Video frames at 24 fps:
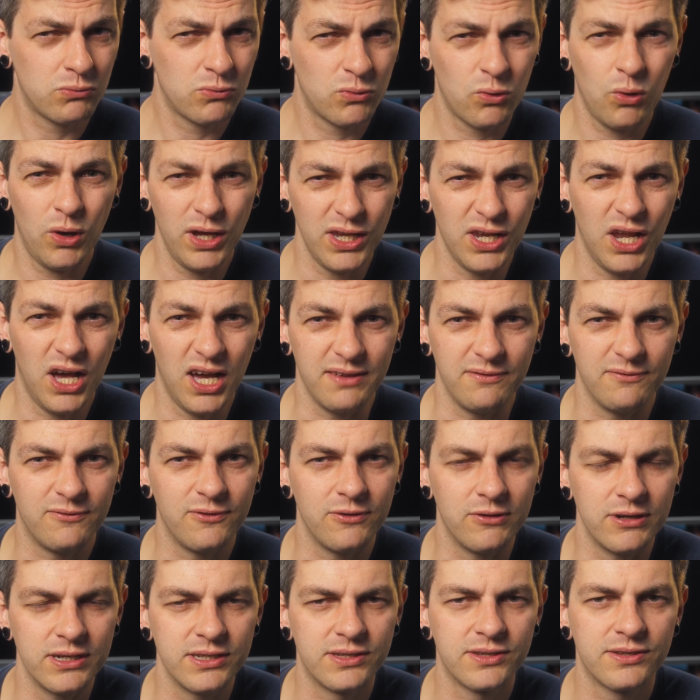quite light
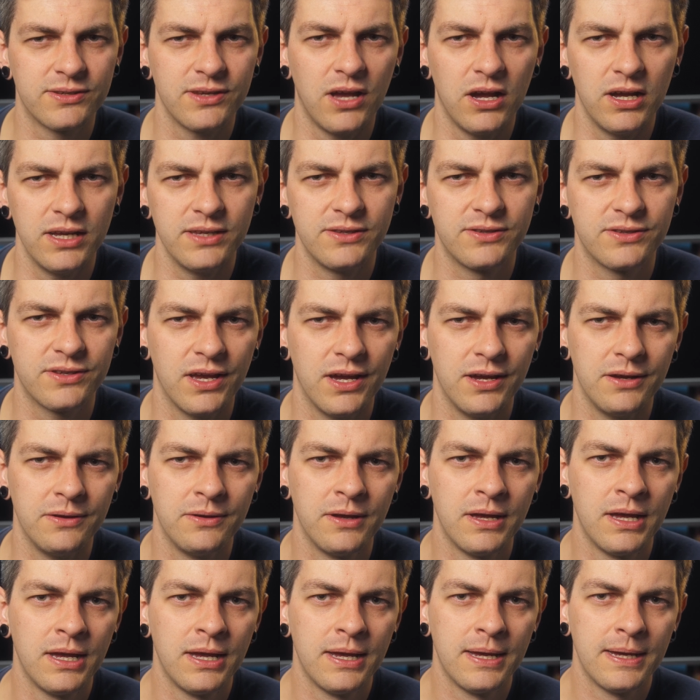for its size, so
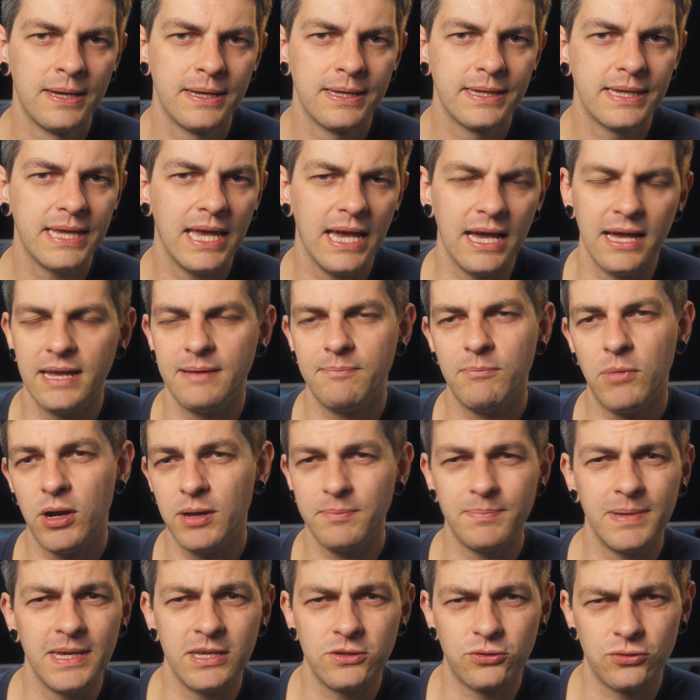yeah, it
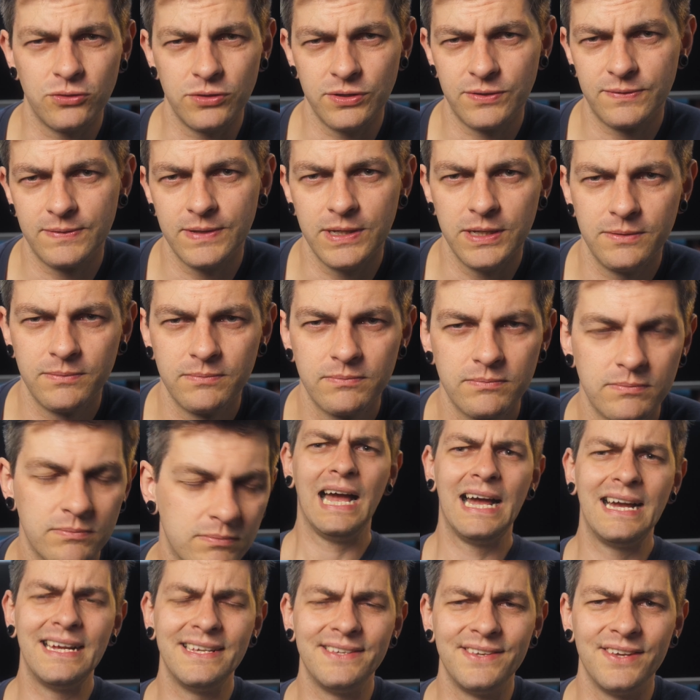might be a choice for you.
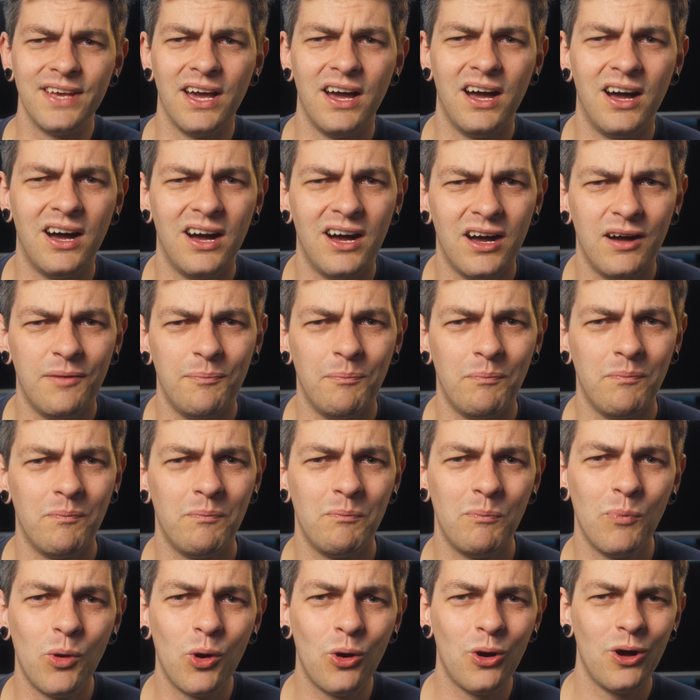And our
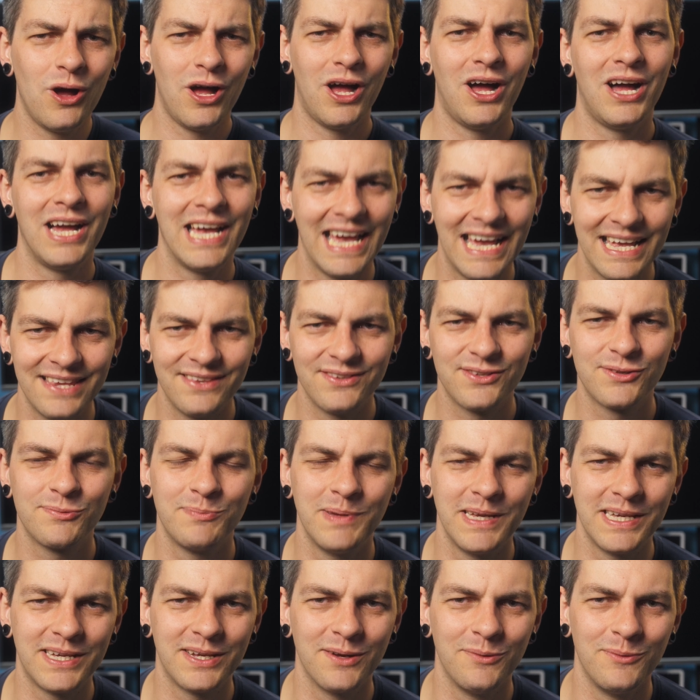more high-end
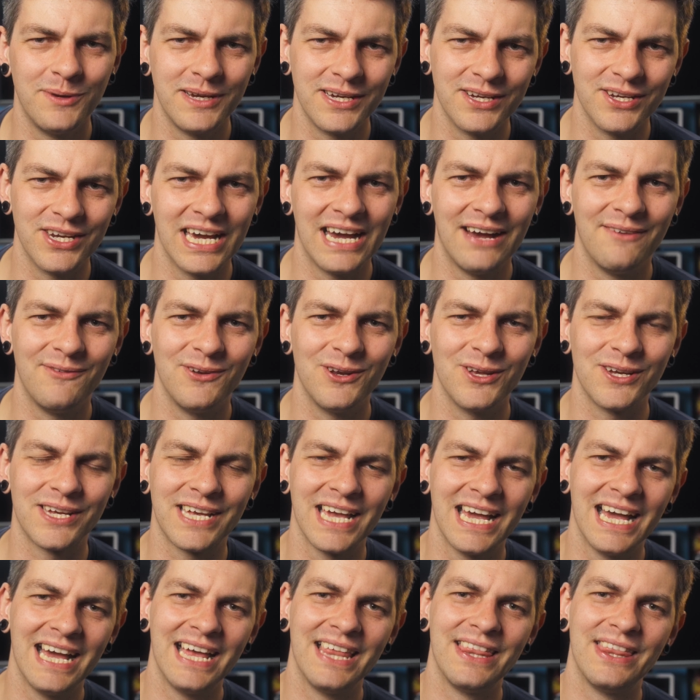speaker we're going to have a look
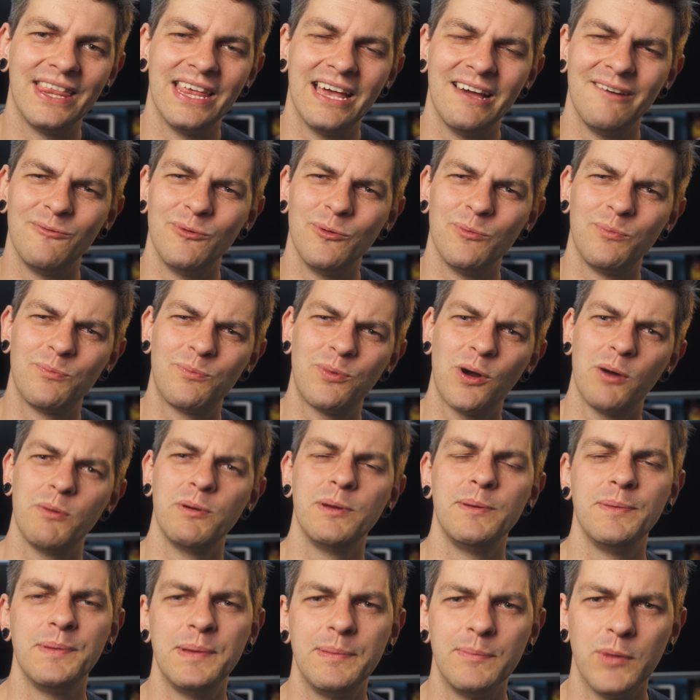at, that would
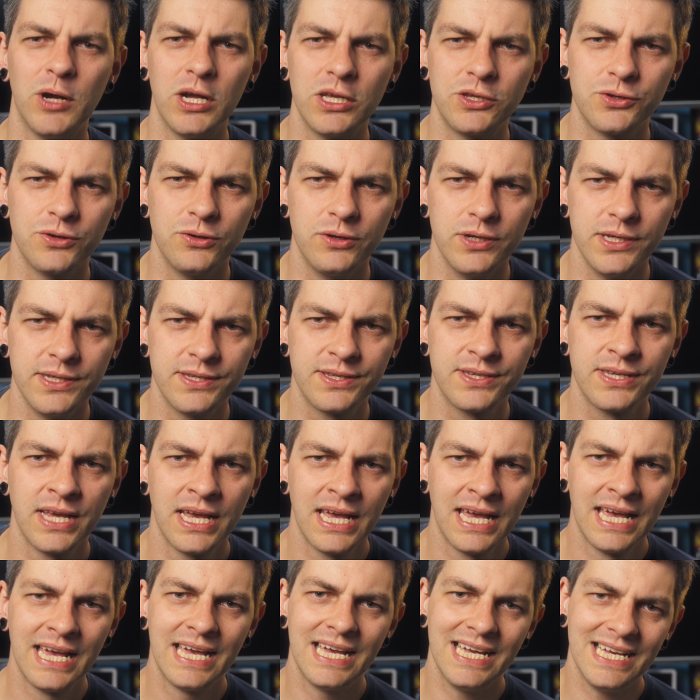probably be my choice,
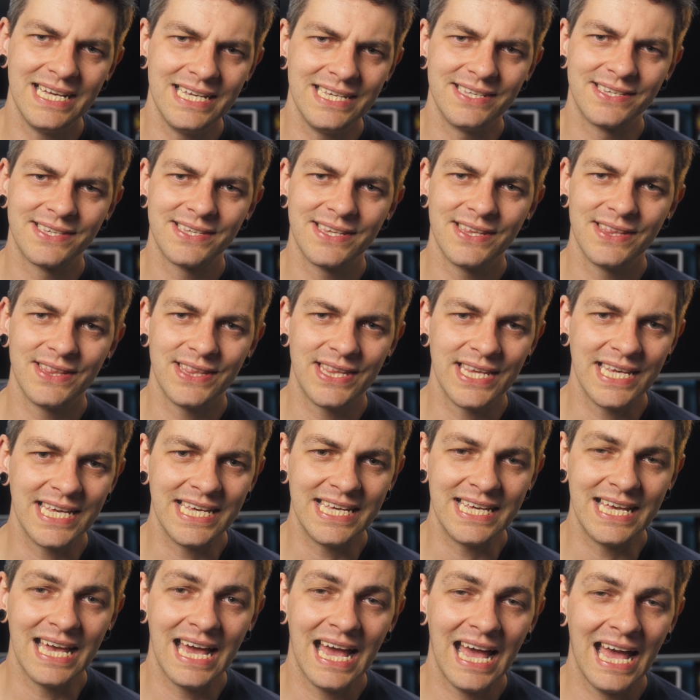is
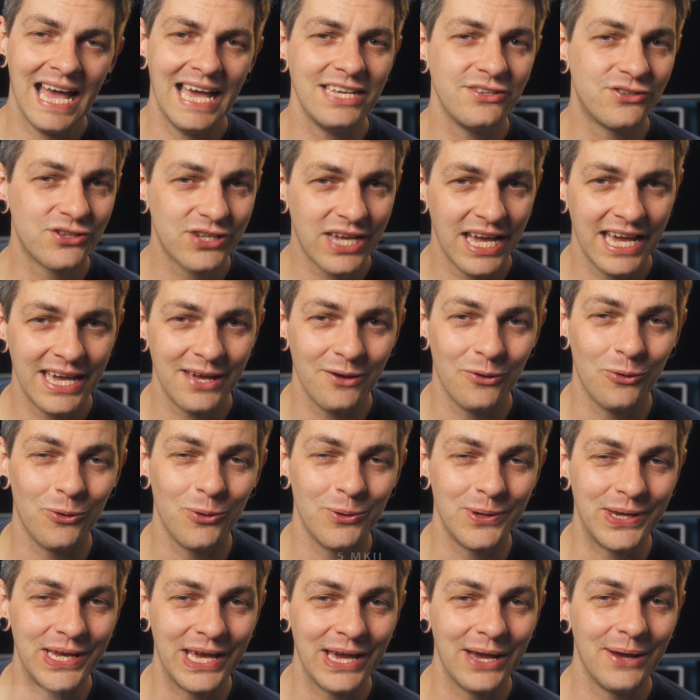the HK
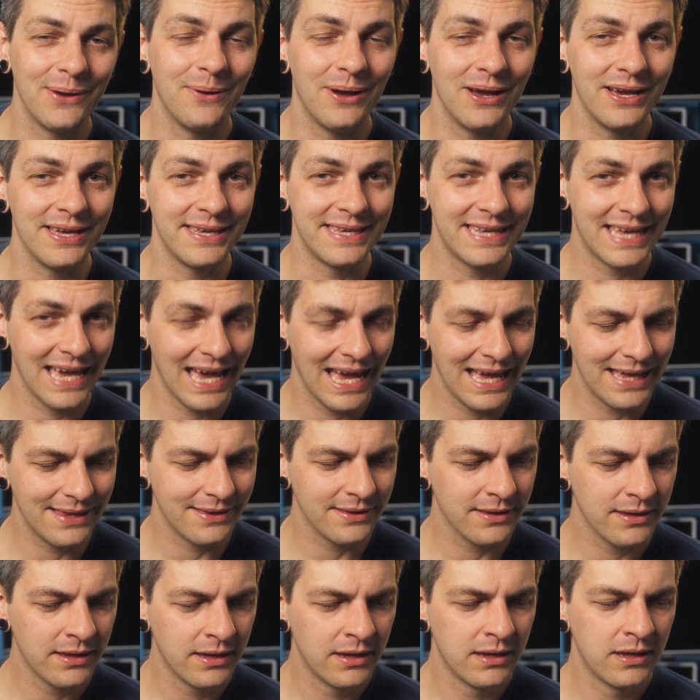Audio.
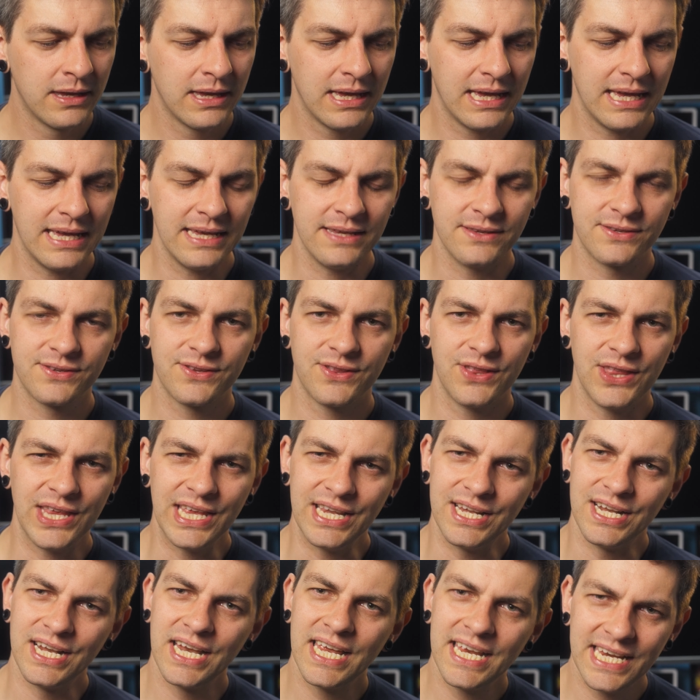Again, it's the
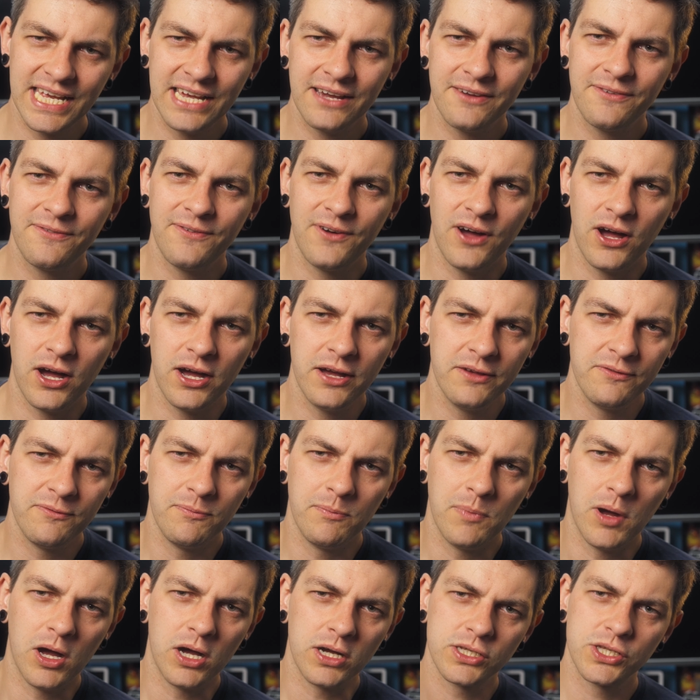Linear 5
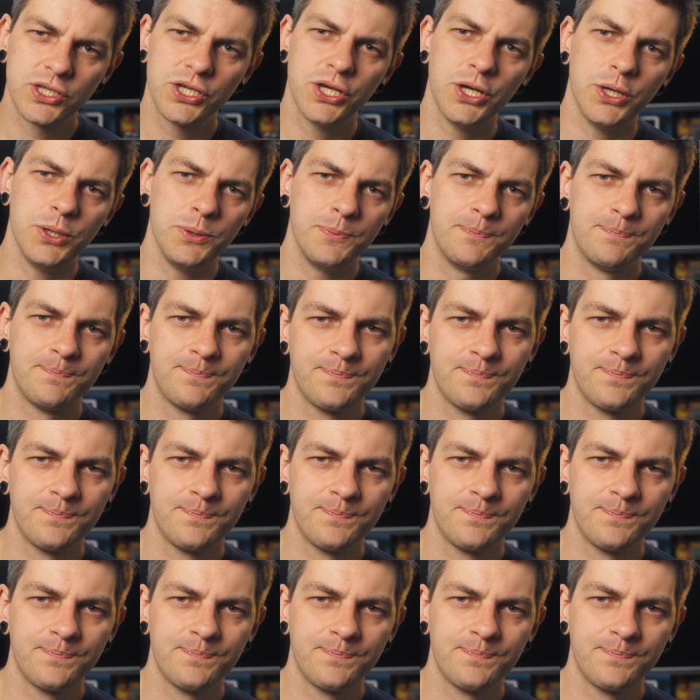Mark II.